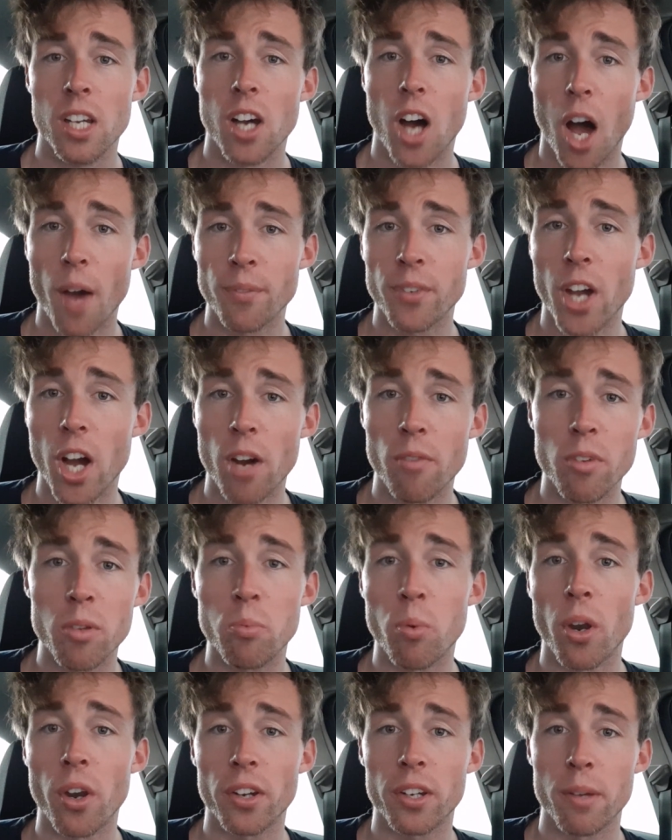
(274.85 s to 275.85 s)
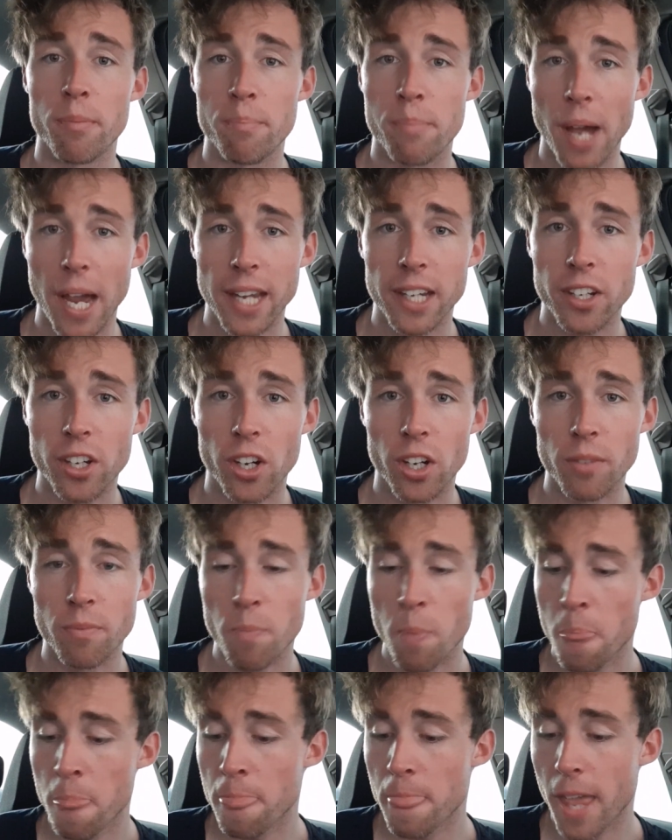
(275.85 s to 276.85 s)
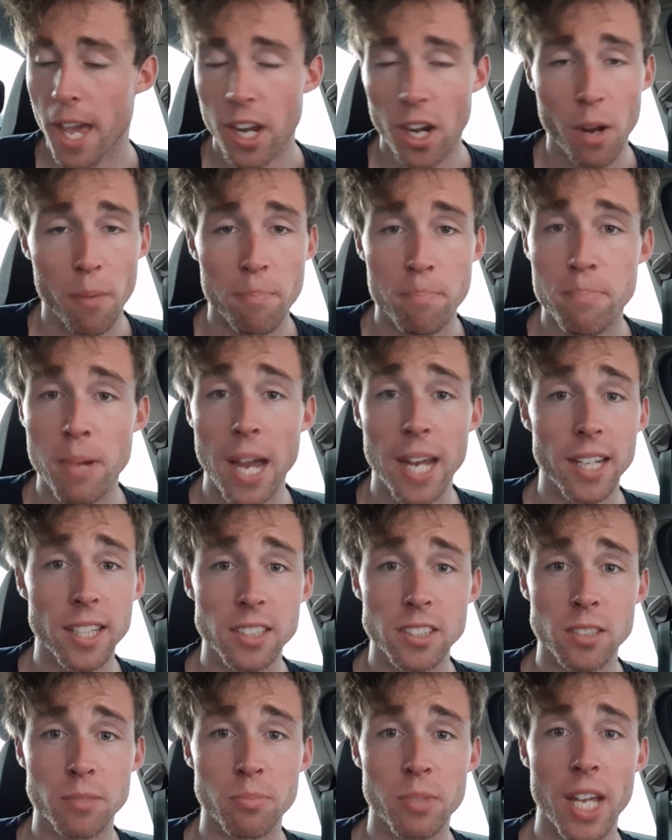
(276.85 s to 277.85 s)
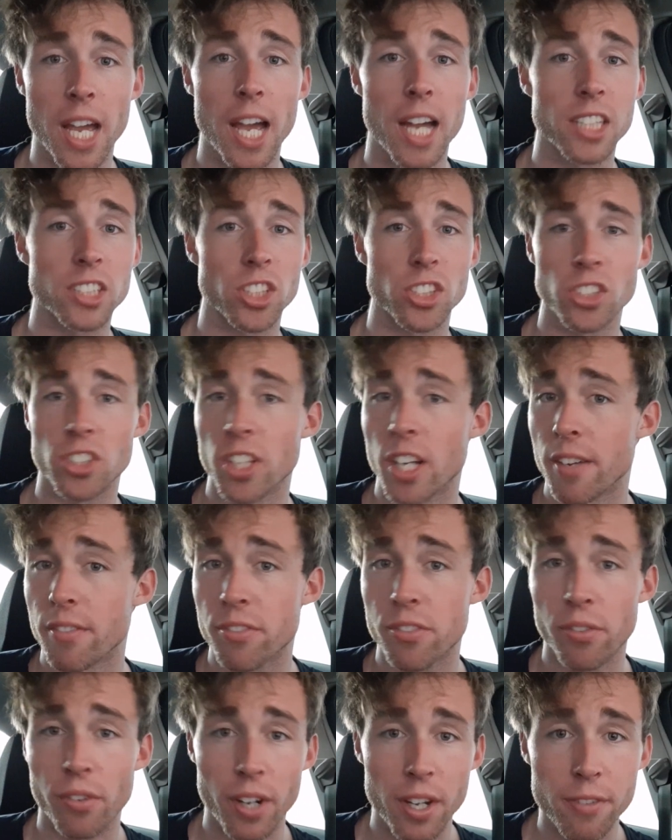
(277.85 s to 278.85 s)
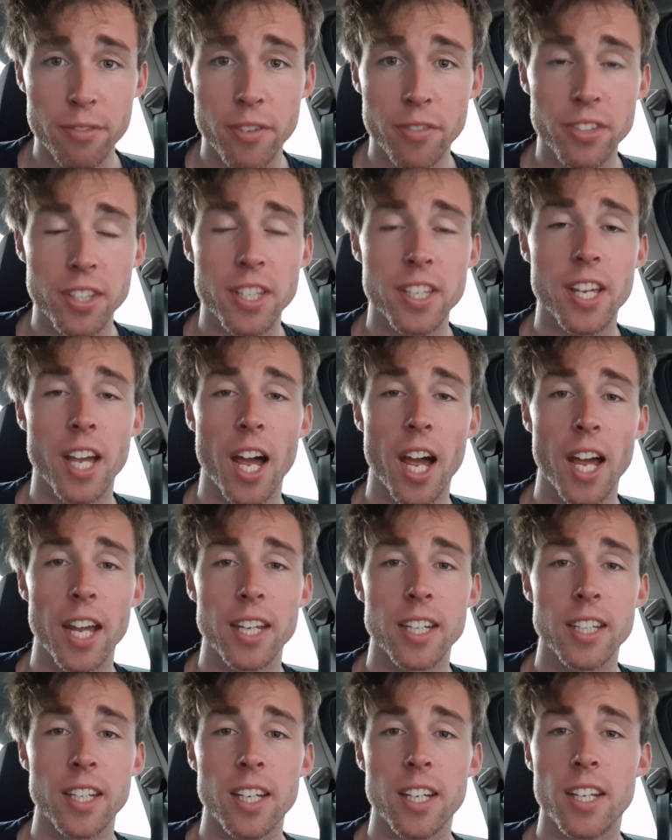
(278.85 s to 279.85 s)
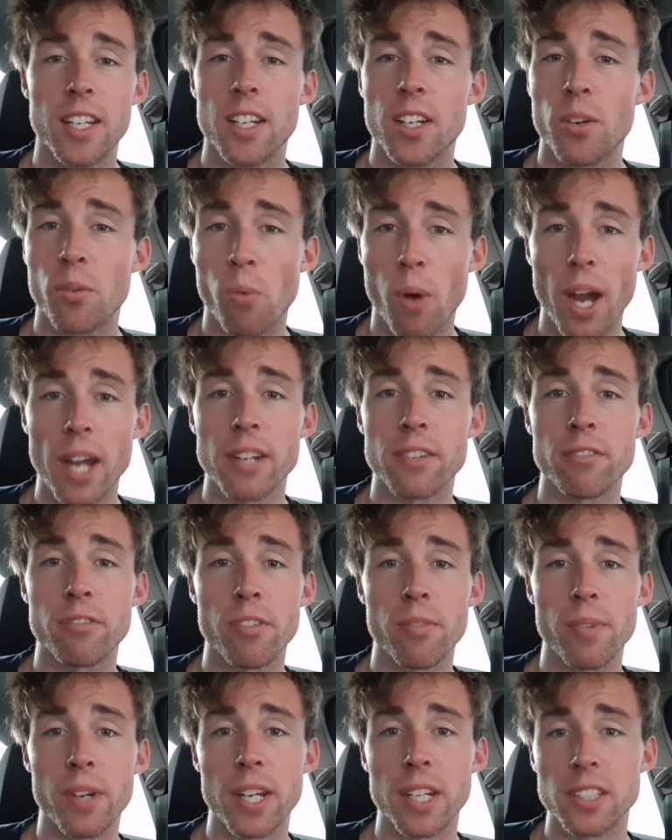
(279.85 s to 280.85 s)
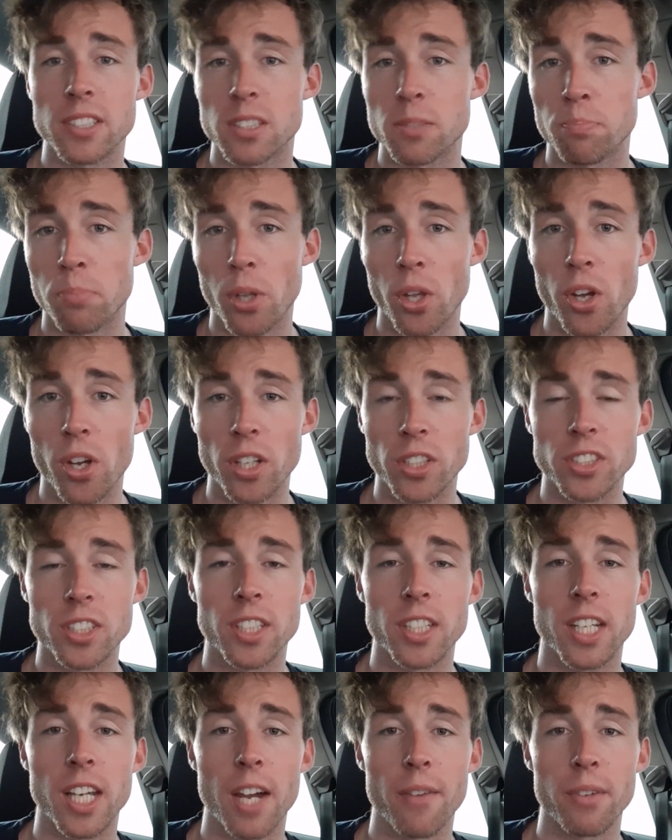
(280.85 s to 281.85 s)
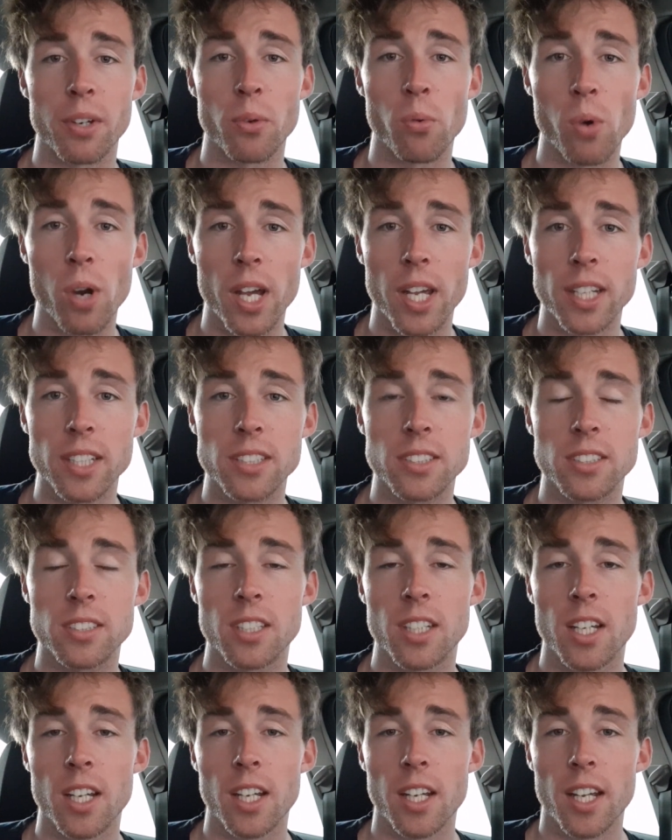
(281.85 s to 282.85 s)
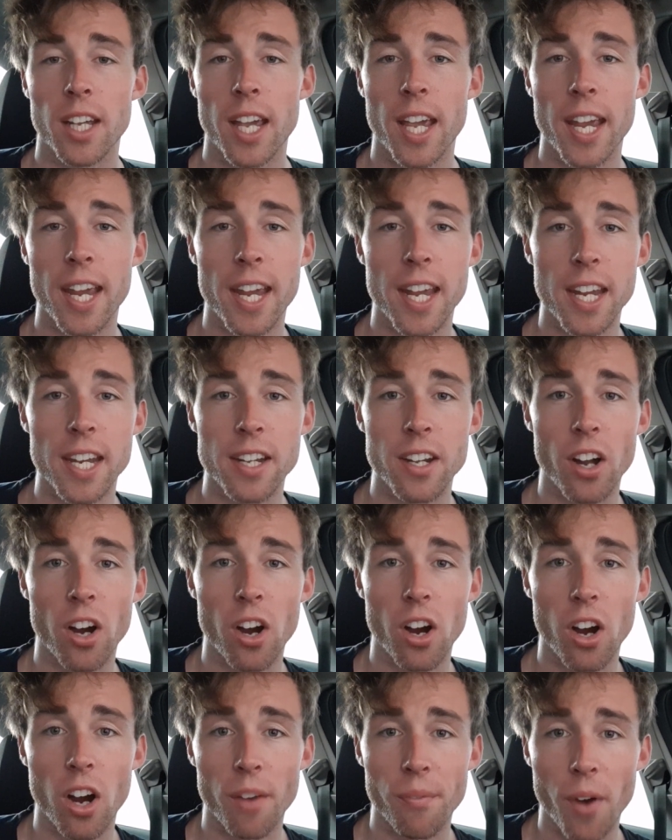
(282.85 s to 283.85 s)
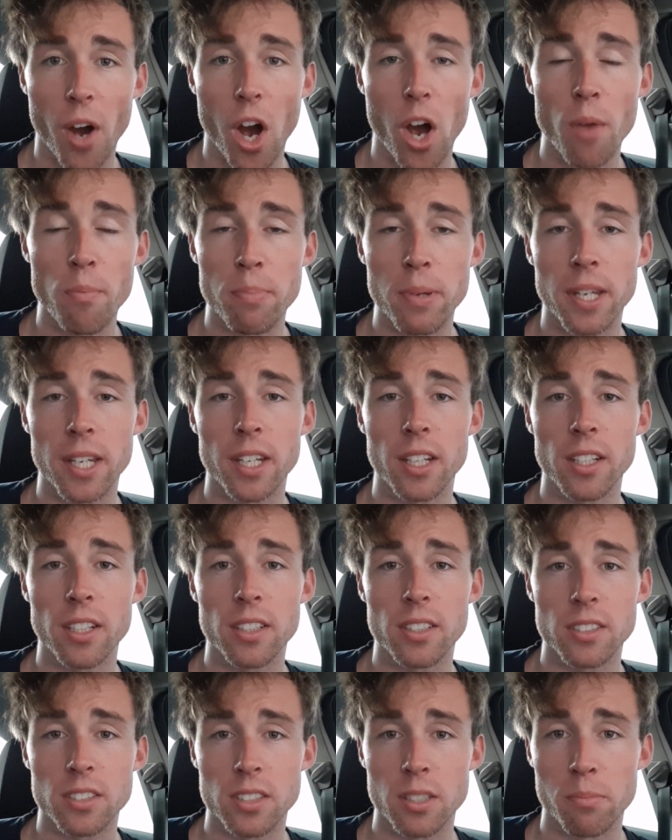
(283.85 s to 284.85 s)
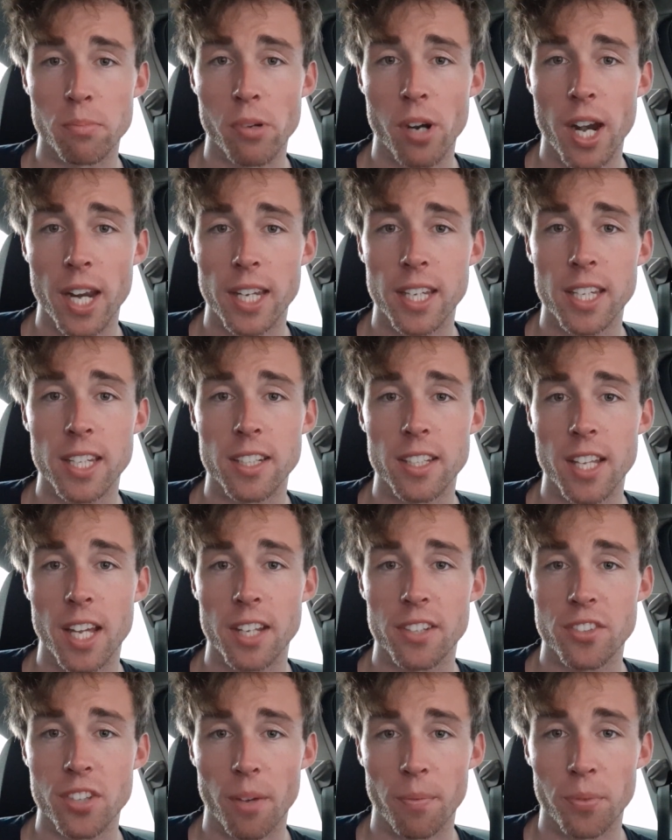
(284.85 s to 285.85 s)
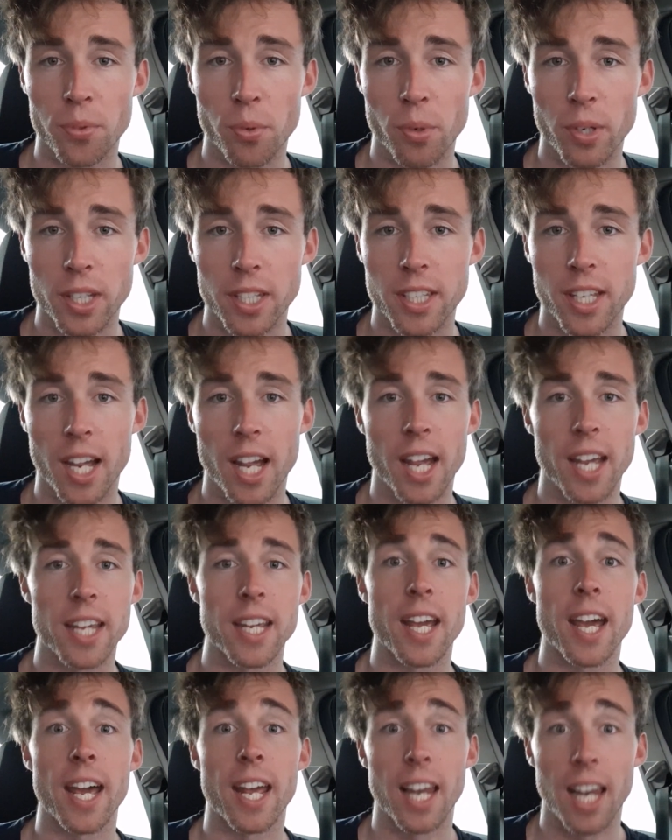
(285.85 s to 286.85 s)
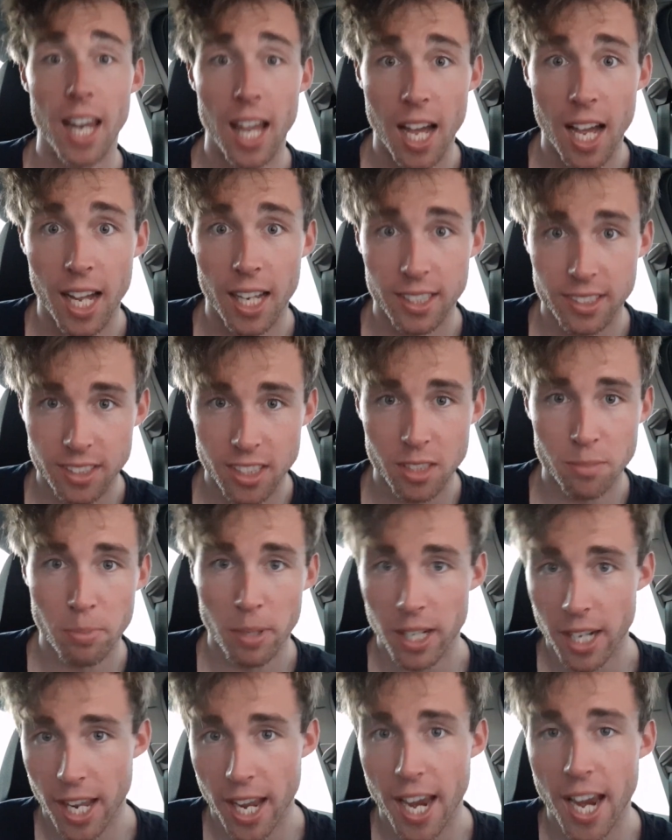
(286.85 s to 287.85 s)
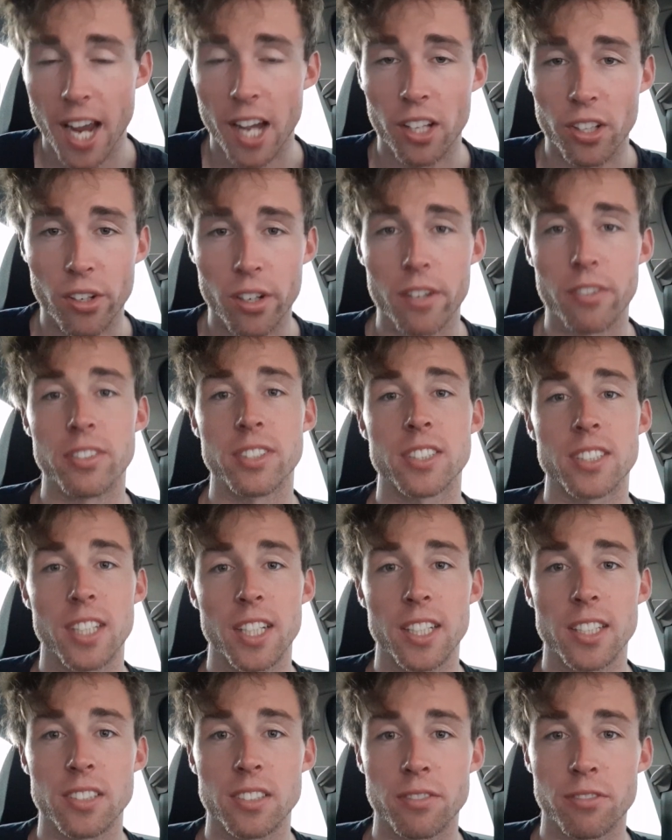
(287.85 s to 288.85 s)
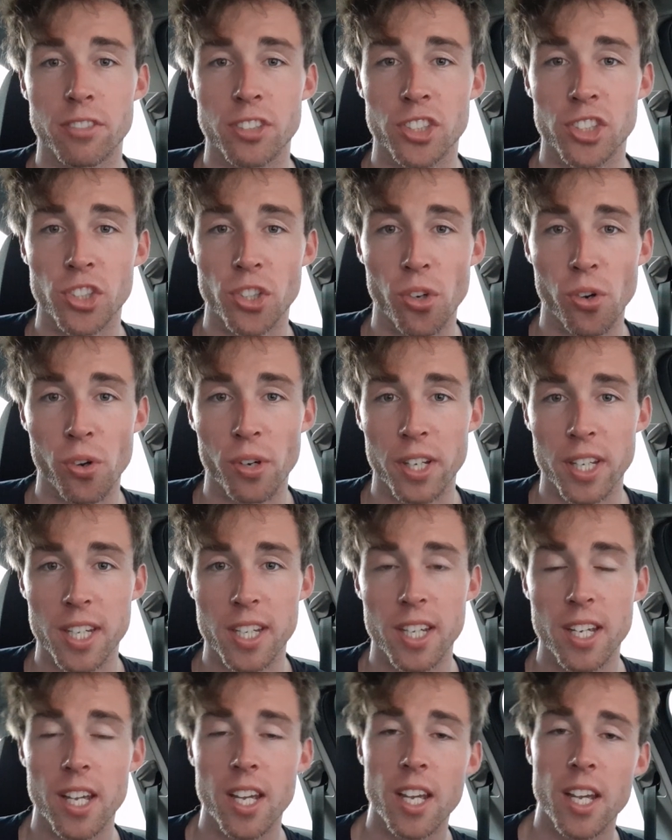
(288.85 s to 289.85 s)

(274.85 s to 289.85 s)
I'm going with what I can bank on, and I'm banking some cash. I should have $350K waiting for me to splurge in the coming weeks, and I'm hoping to break into that top 20K at last. It's been a howler of a season for Shorty,